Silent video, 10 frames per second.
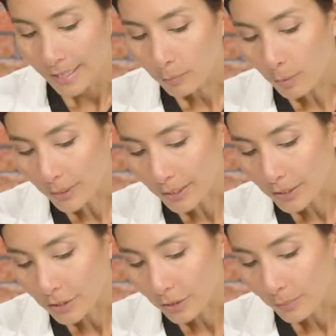Now what we're
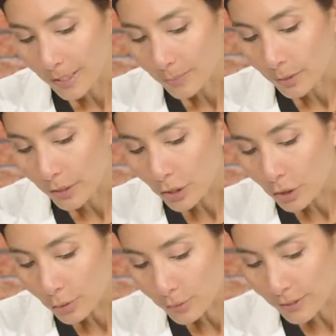gonna do is we're gonna
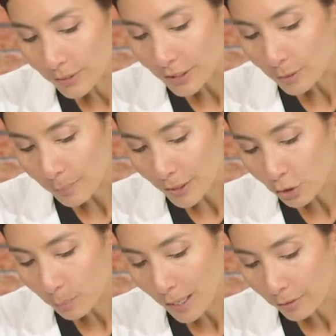use the
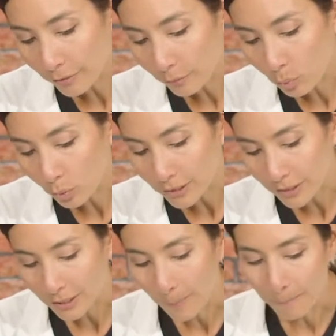special power of
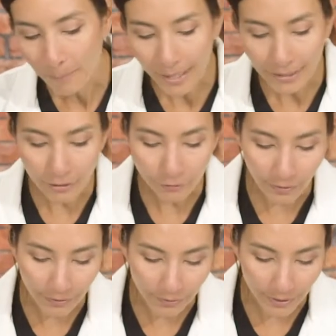water to
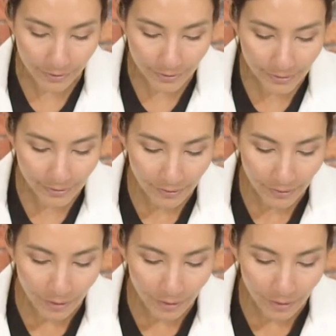magnify things